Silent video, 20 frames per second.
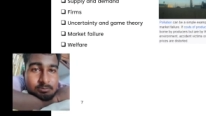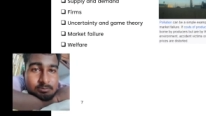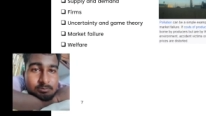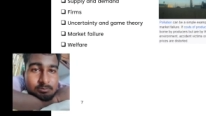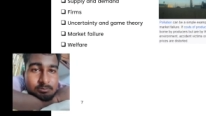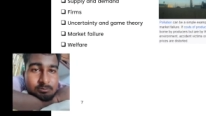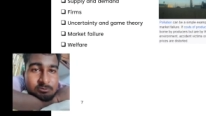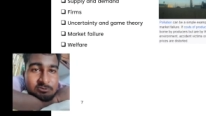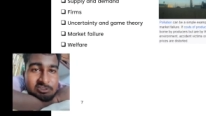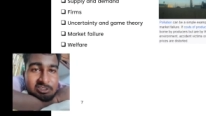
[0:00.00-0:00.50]

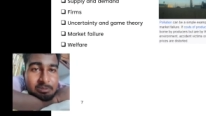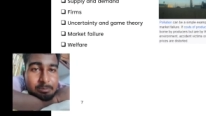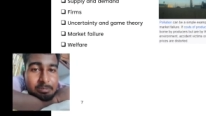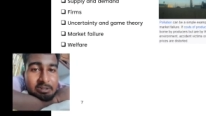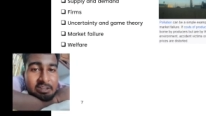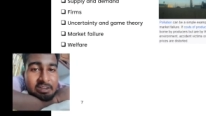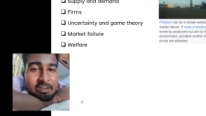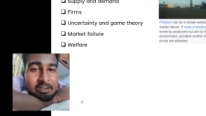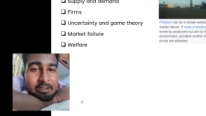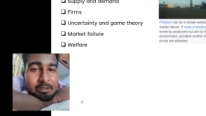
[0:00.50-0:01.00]
supply and
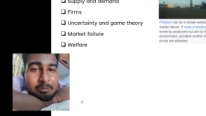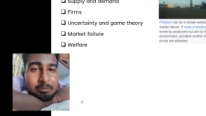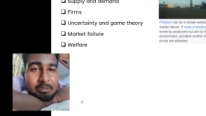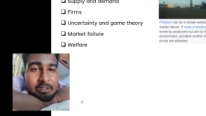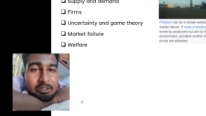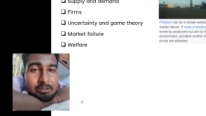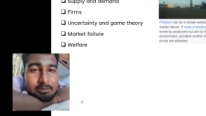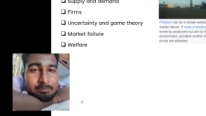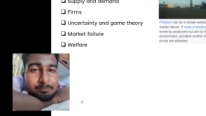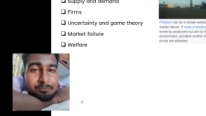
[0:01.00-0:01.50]
demand,
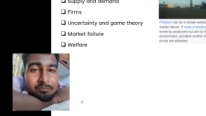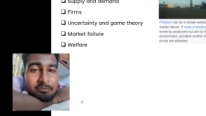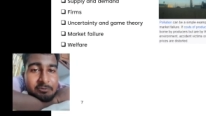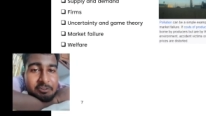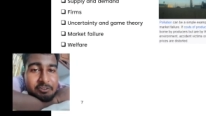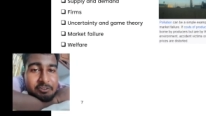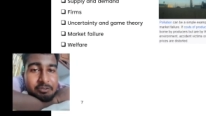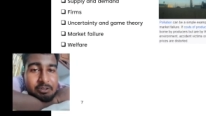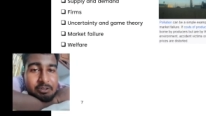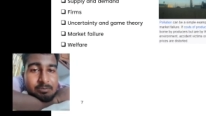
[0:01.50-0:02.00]

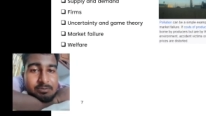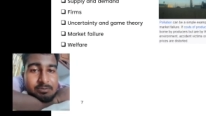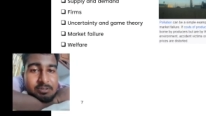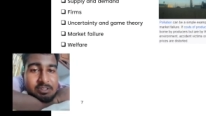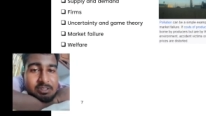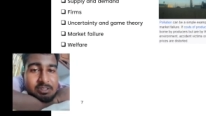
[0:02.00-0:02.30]
films,